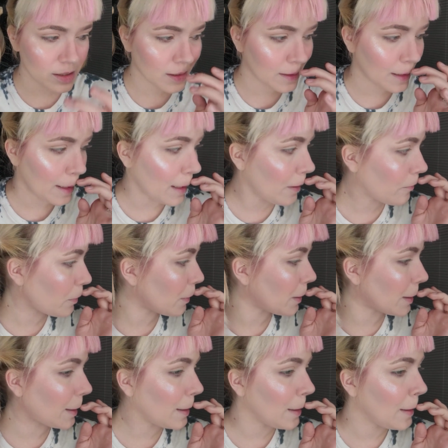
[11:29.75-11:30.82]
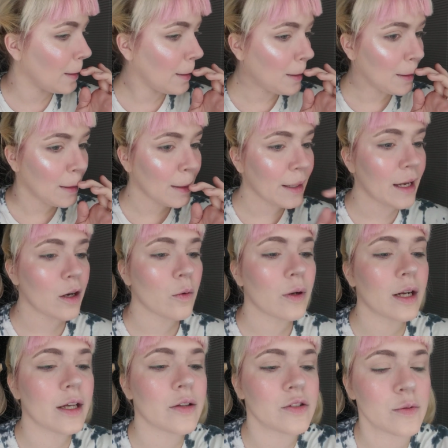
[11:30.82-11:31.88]
Because I never really care what
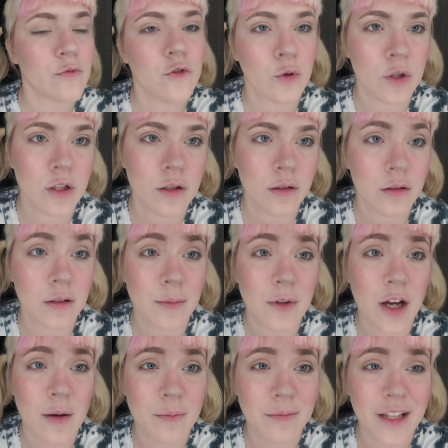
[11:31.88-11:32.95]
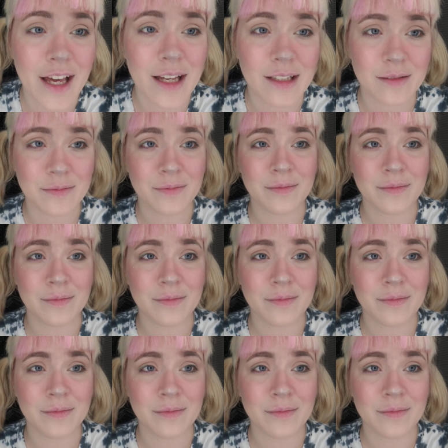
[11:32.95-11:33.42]
I use them for. I'm not that,